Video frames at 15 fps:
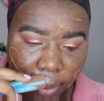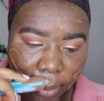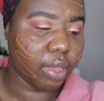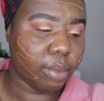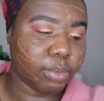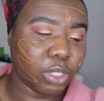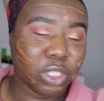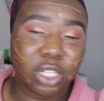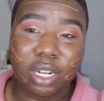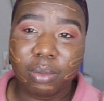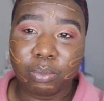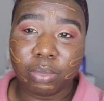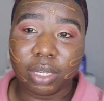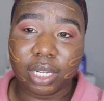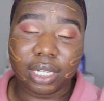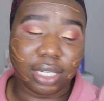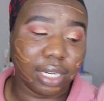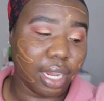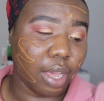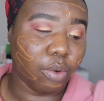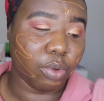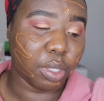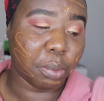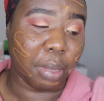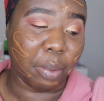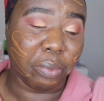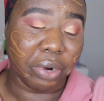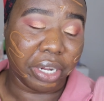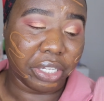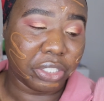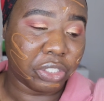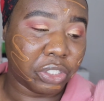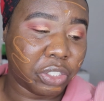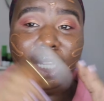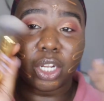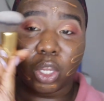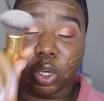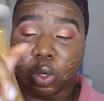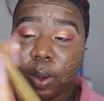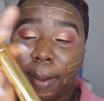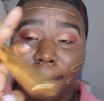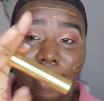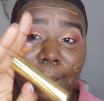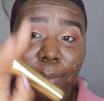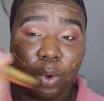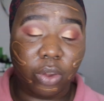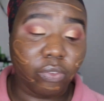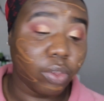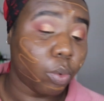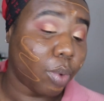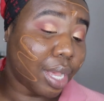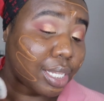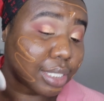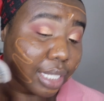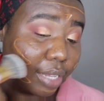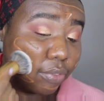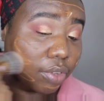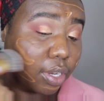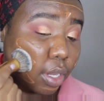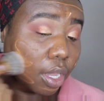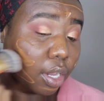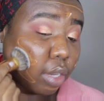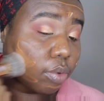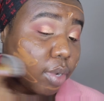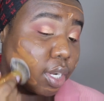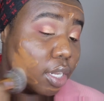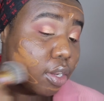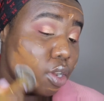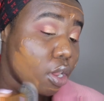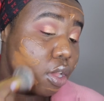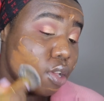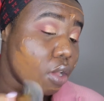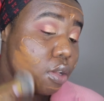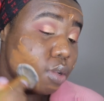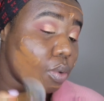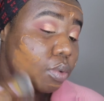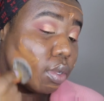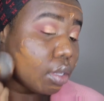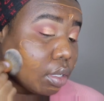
I'm just gonna blend it out with my brush. You know, my Morphe Y7, y'all already know.